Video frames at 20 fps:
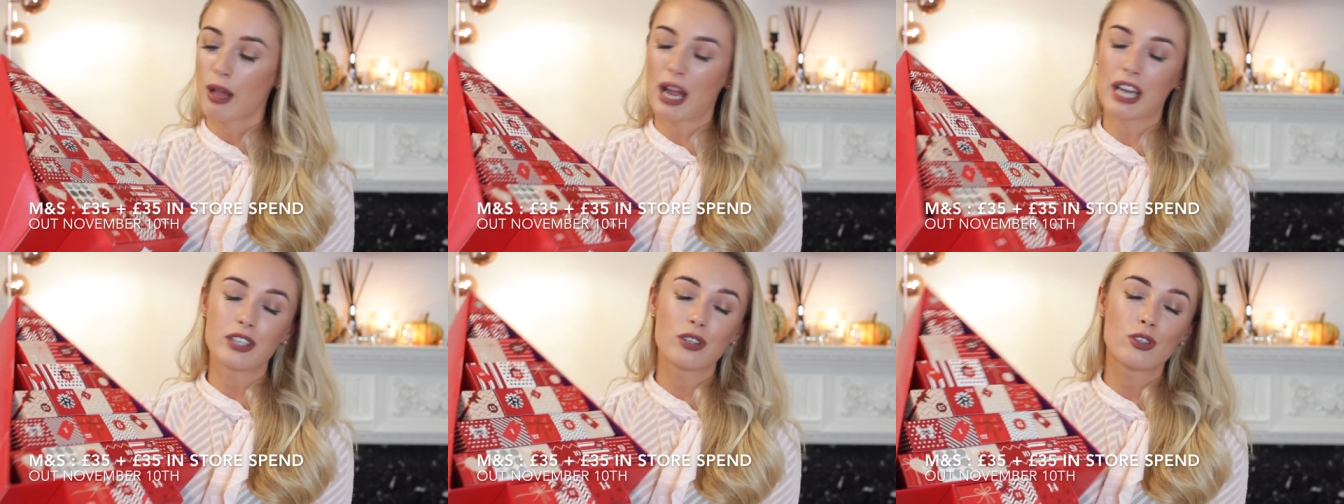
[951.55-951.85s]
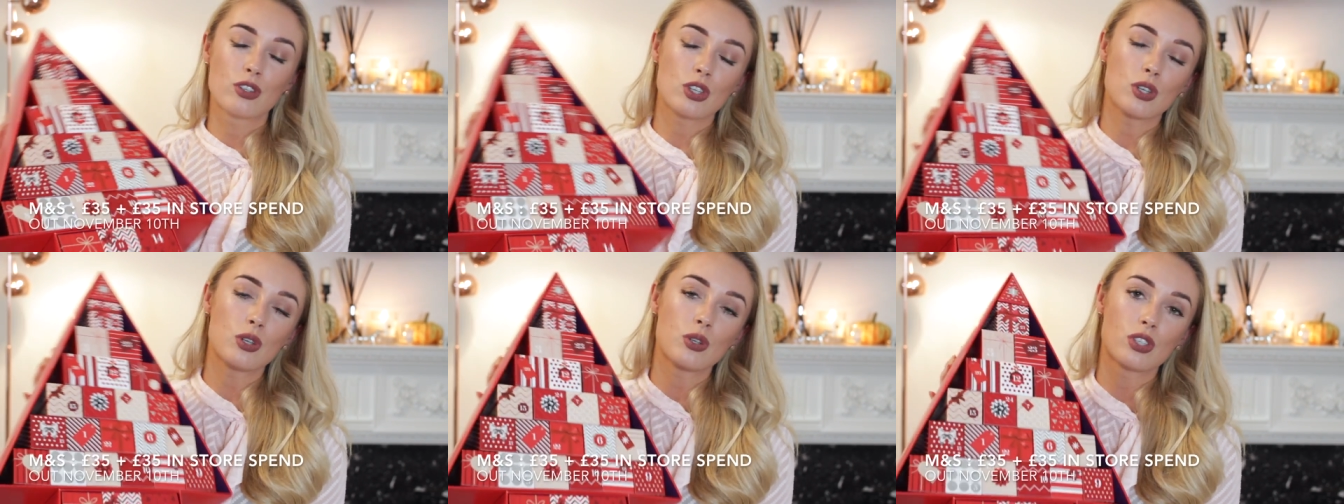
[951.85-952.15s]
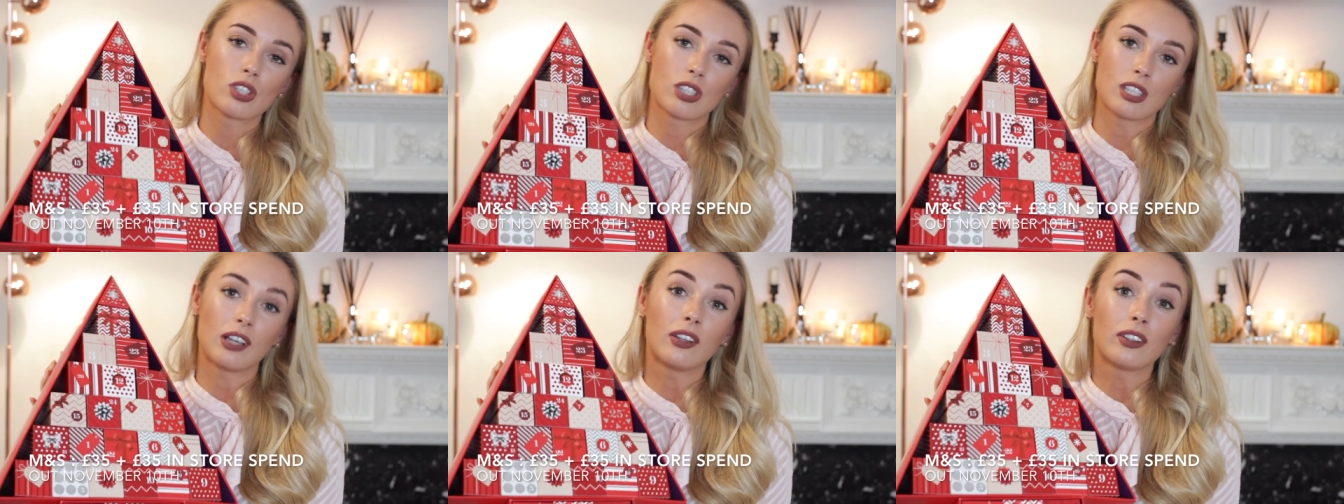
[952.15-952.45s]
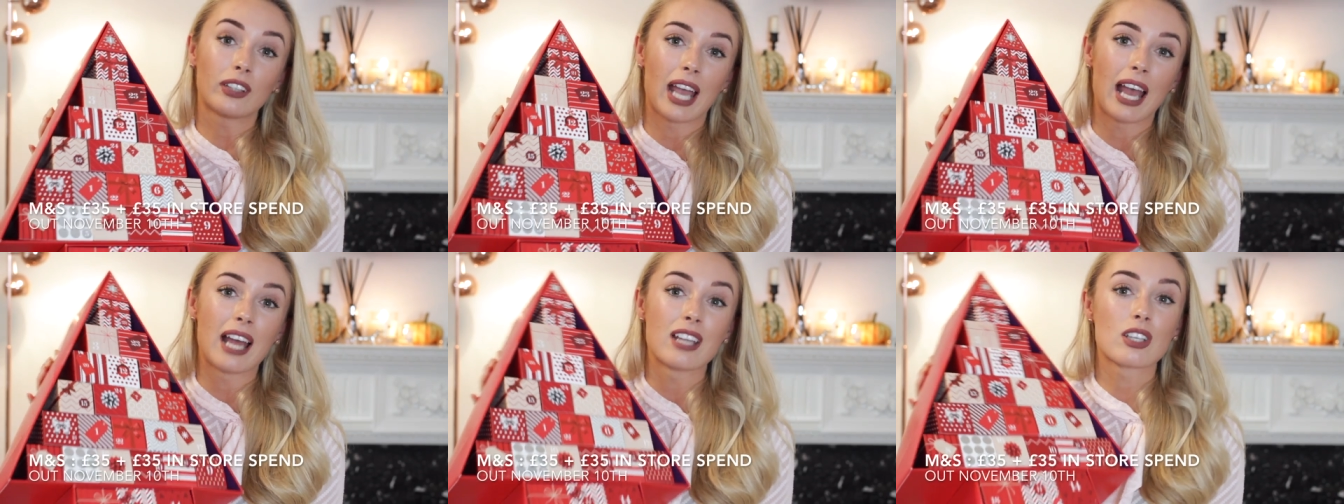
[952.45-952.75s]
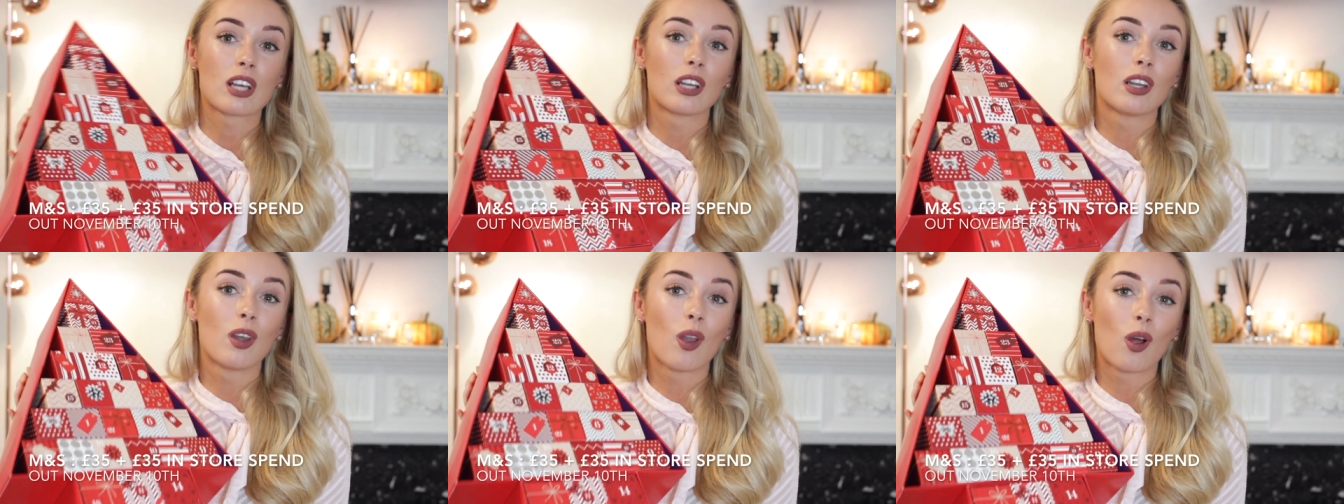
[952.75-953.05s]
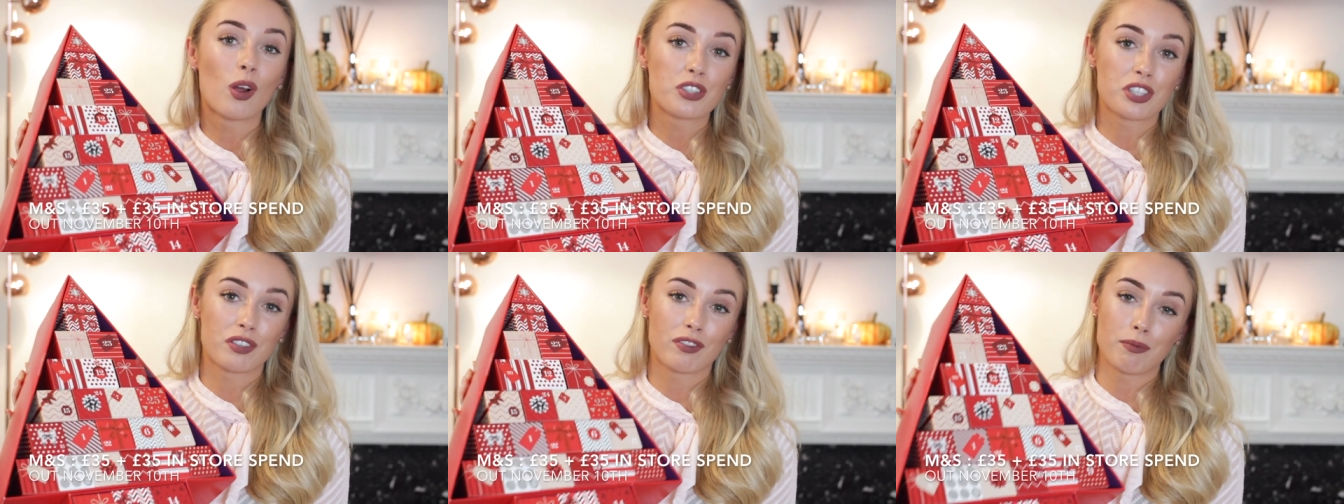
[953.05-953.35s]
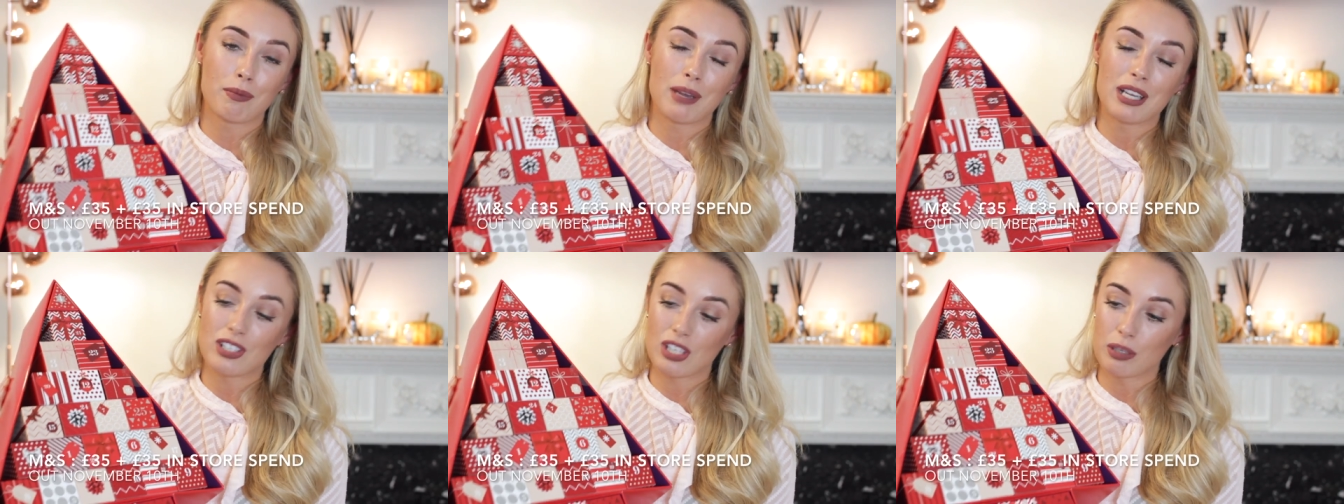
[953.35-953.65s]
and you do still get a lot of
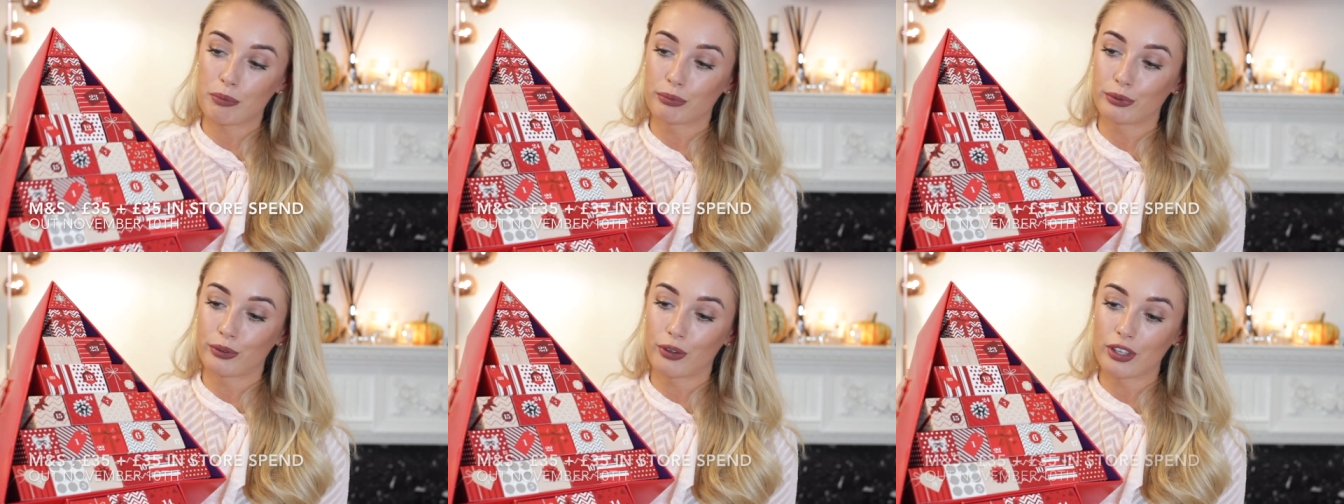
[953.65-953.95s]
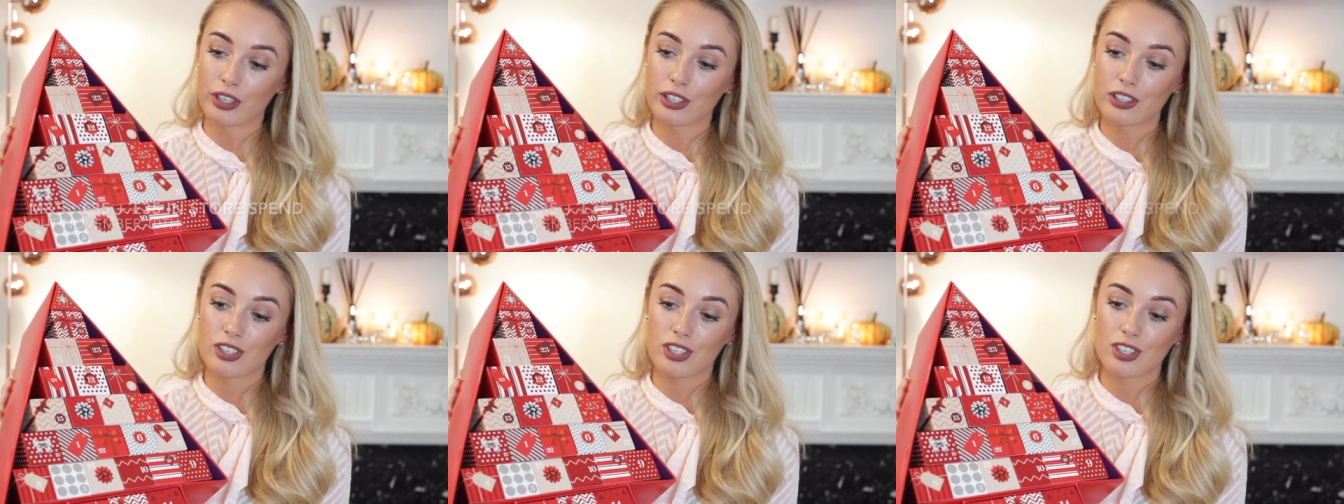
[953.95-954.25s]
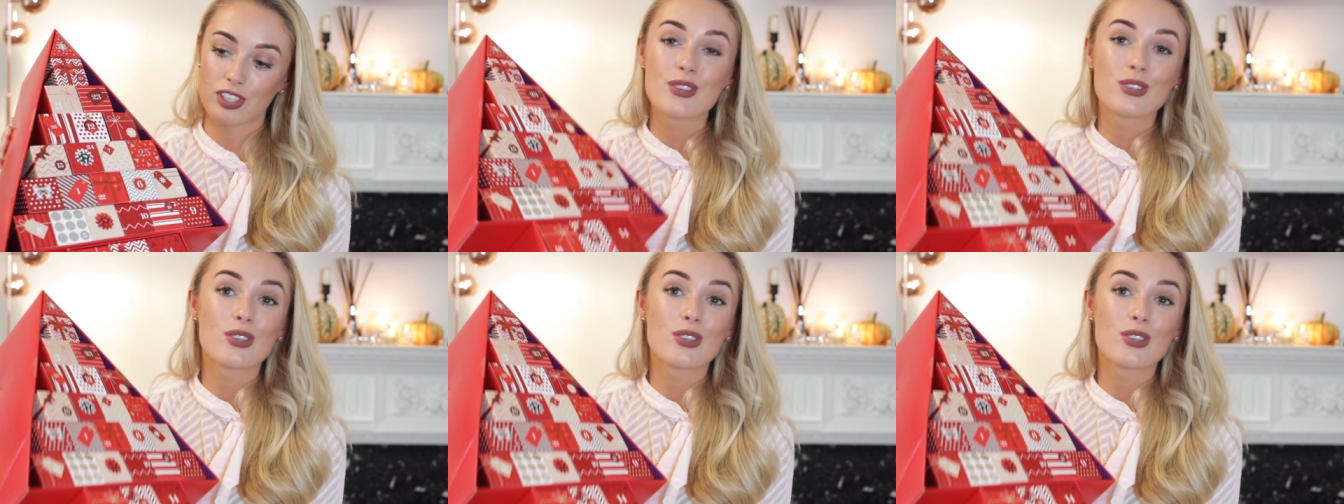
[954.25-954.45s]
amazing products.